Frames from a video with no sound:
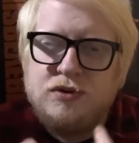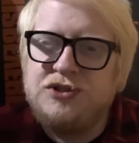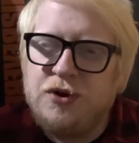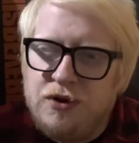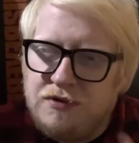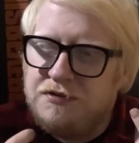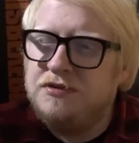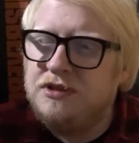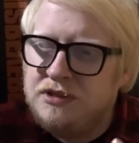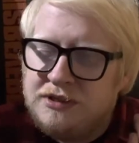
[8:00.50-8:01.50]
sort of,
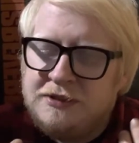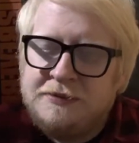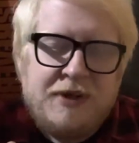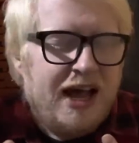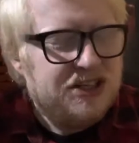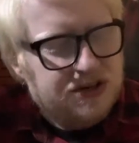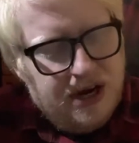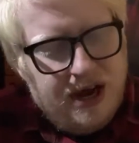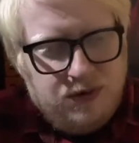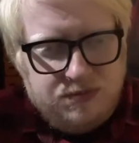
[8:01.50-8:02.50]
I don't
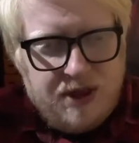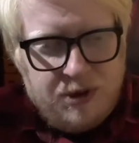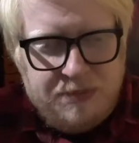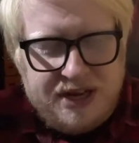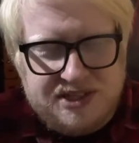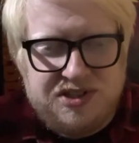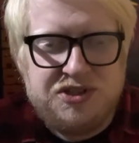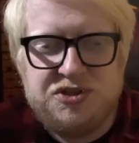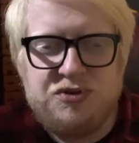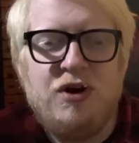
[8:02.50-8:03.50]
know how best to
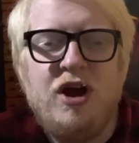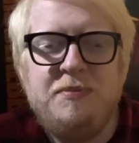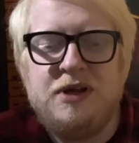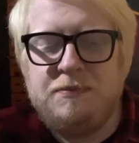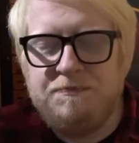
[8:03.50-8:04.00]
describe it,